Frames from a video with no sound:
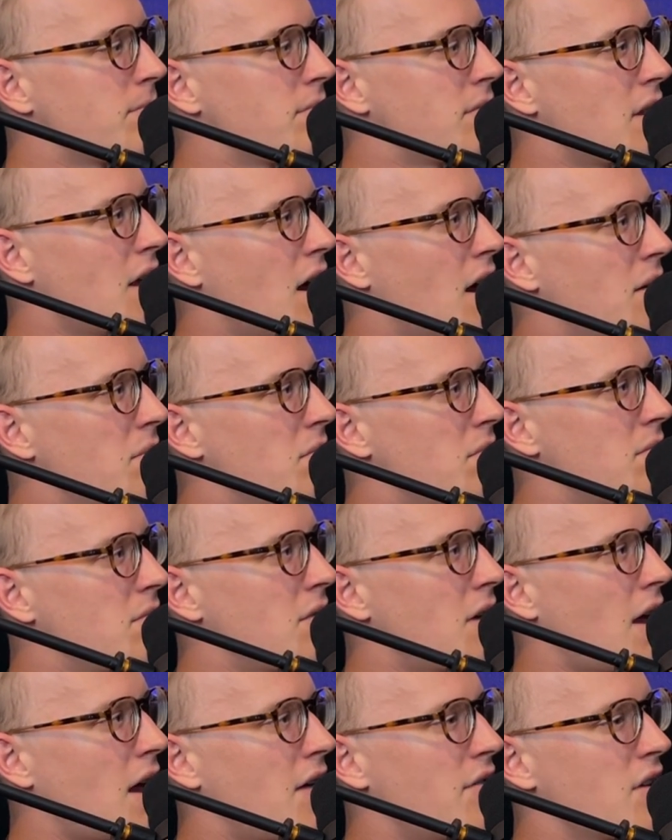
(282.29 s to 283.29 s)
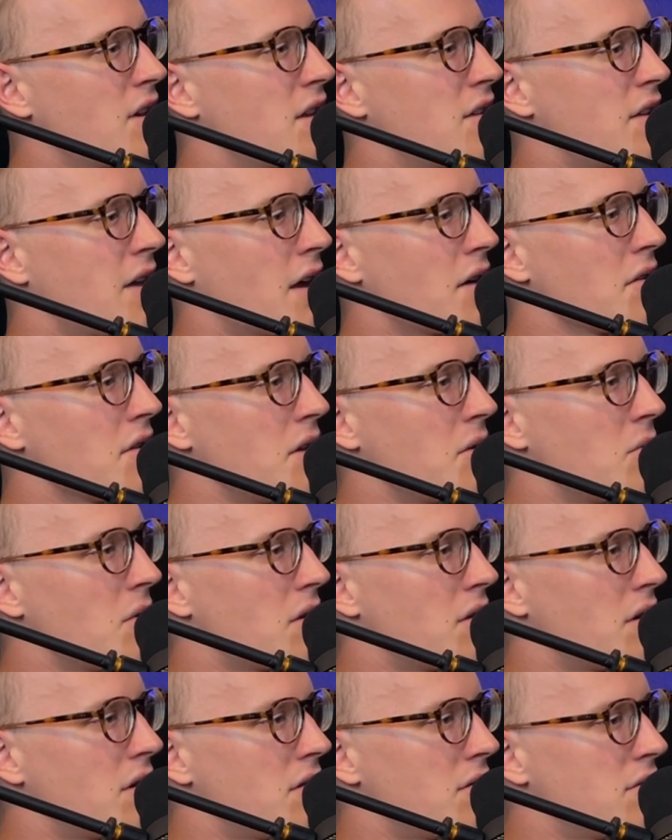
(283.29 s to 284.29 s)
not having integrity
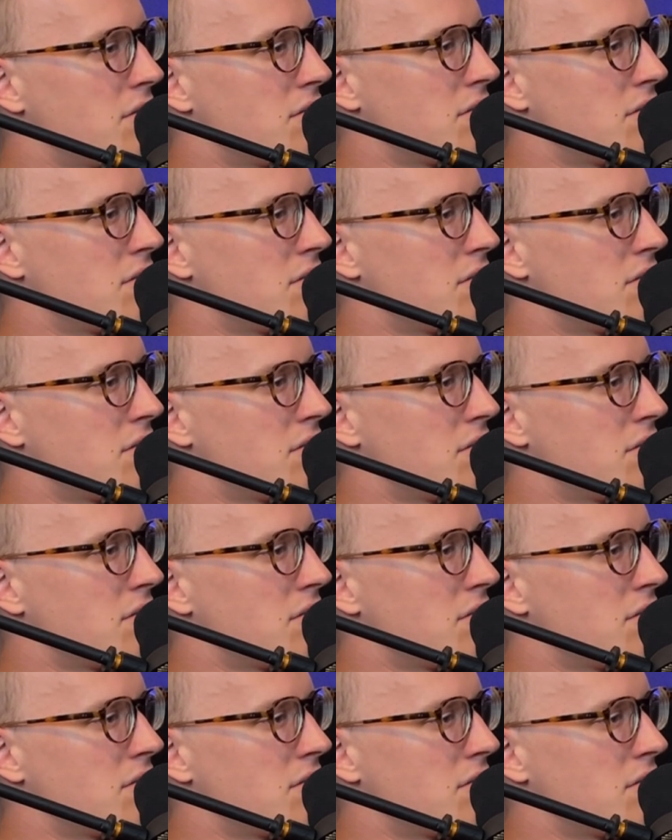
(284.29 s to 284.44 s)
with it.